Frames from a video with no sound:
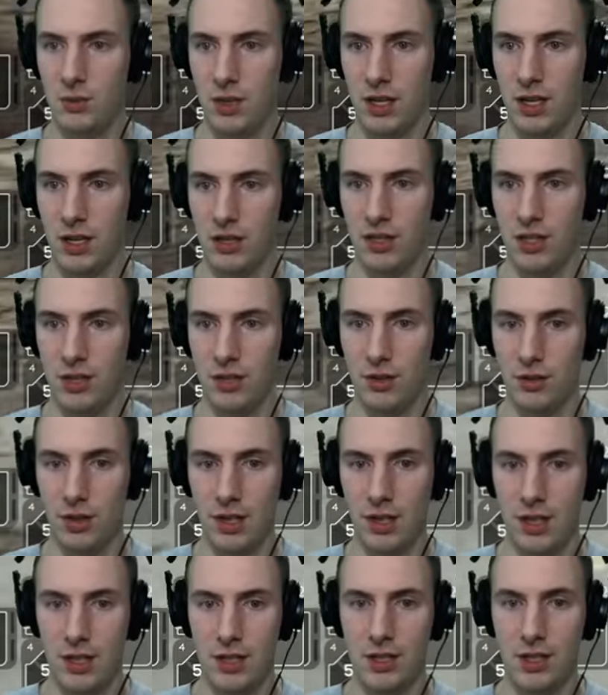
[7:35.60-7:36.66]
we can do.
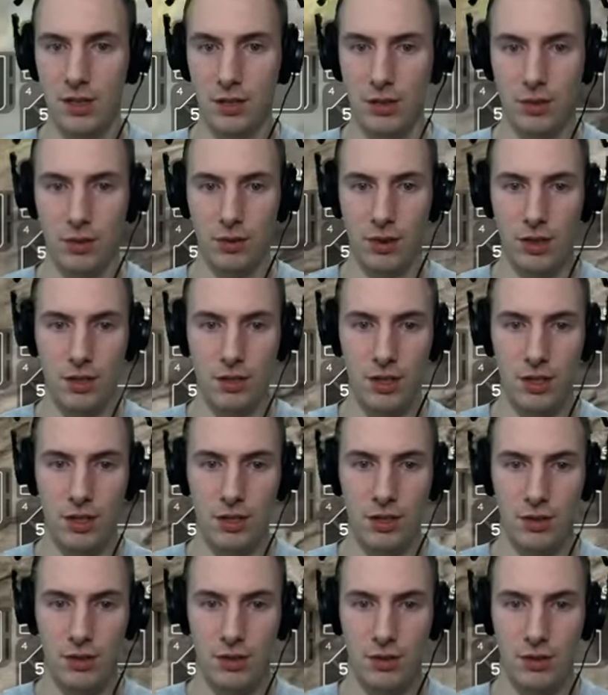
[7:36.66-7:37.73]
So we're going
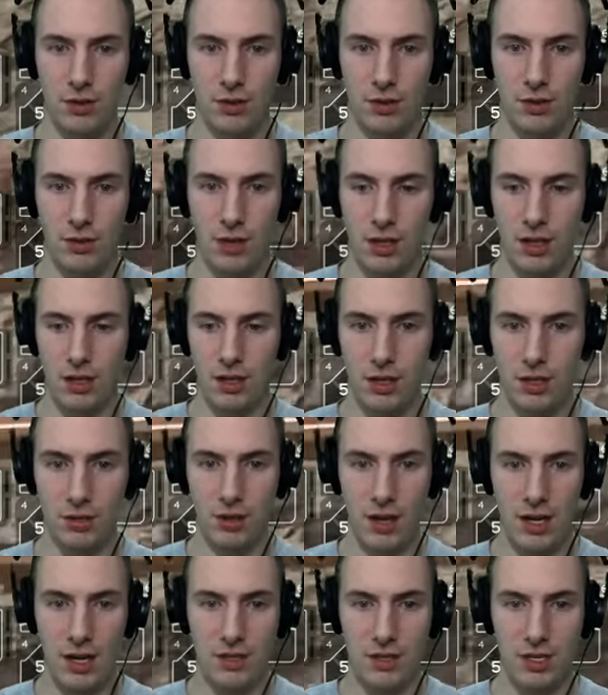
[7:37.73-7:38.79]
to
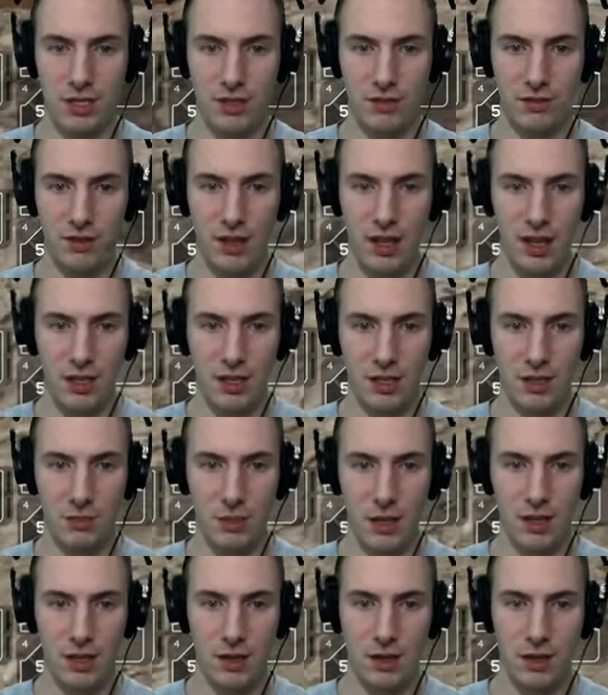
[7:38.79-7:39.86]
harass this Fey a little
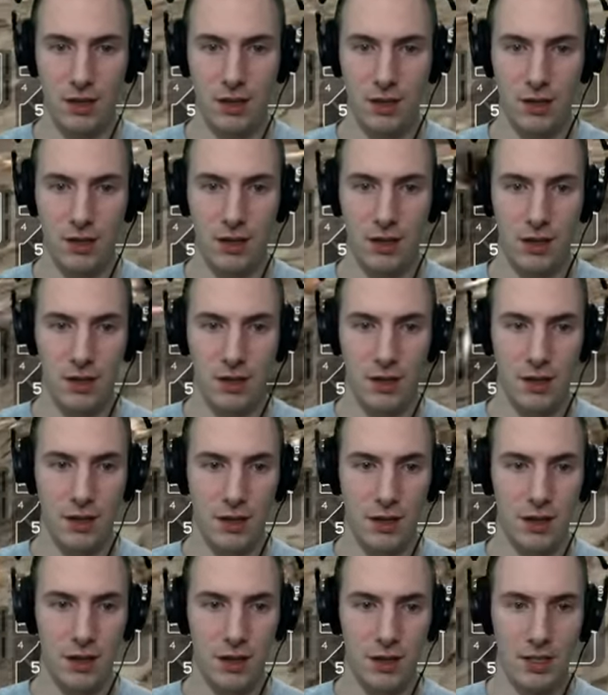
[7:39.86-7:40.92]
bit.
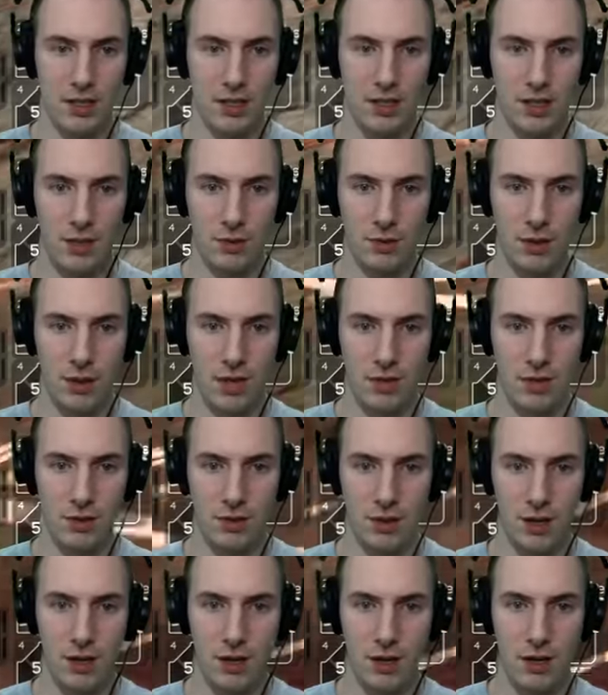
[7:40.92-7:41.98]
Let's see what we can do
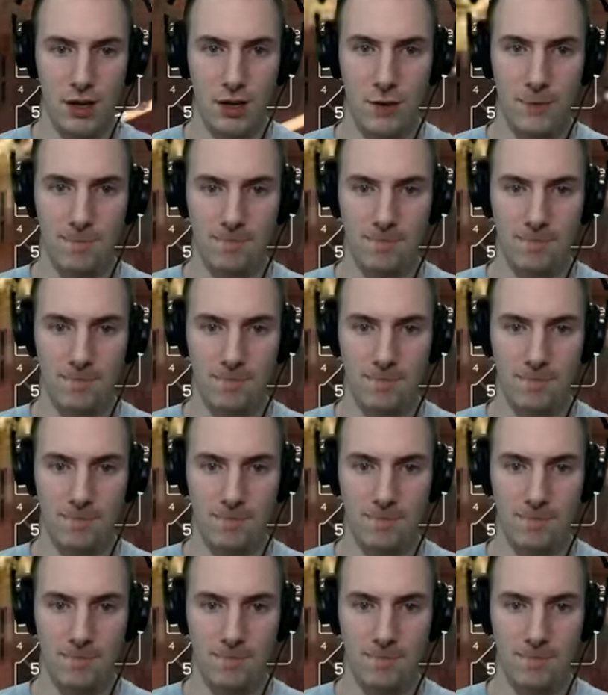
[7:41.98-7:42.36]
here.